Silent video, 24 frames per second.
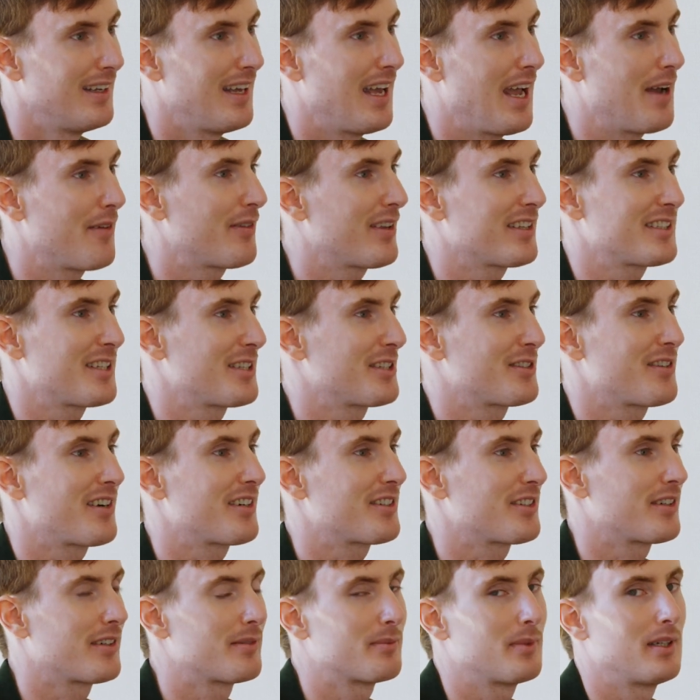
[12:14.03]
Everything's
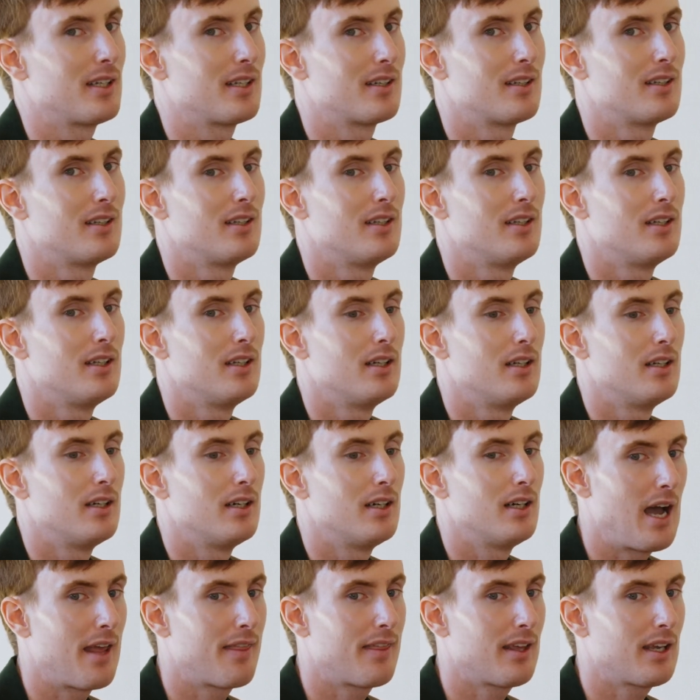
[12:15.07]
unstructured, but
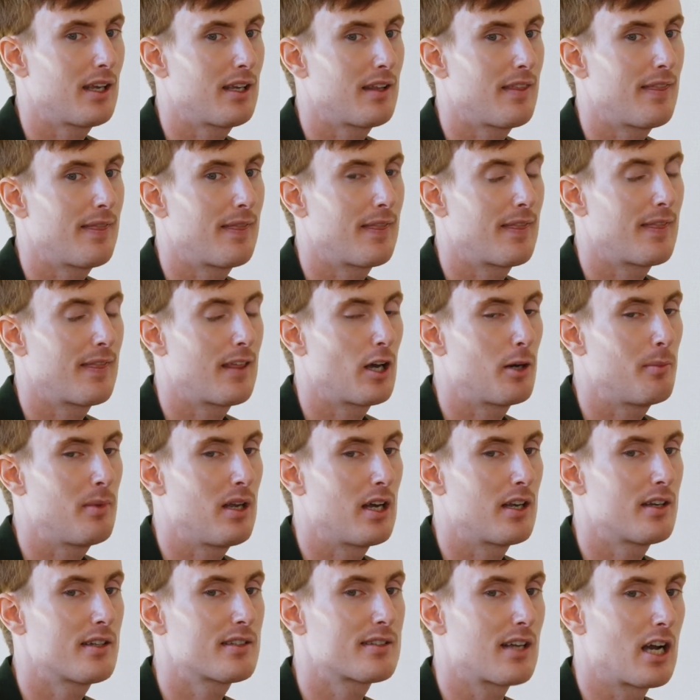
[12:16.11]
I think that would be
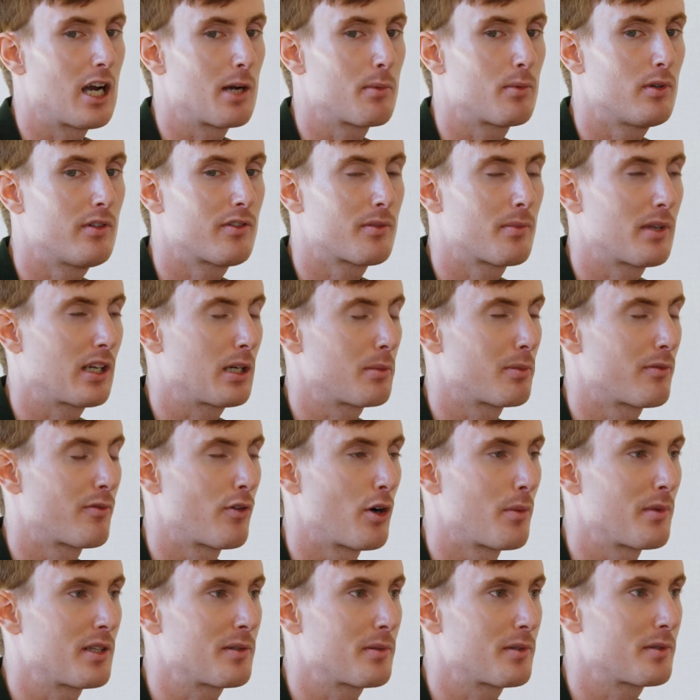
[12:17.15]
undesirable from a
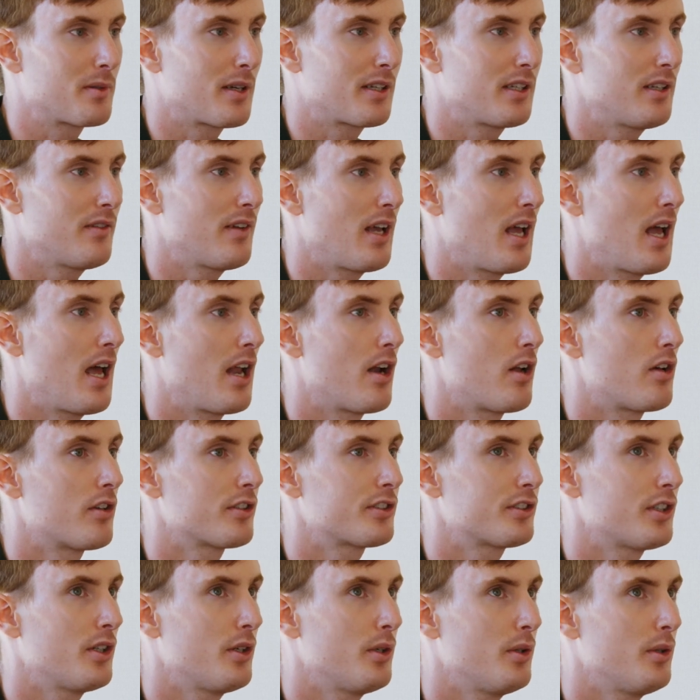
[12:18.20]
performance perspective, and
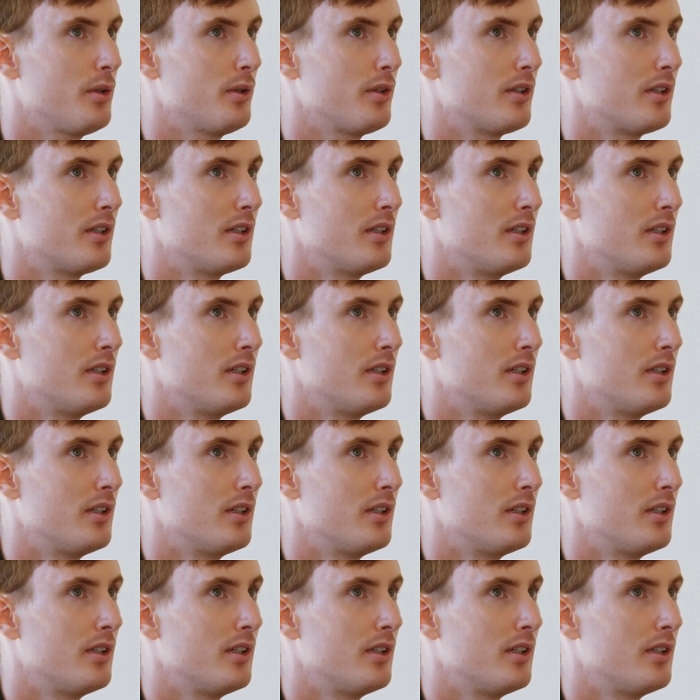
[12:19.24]
also,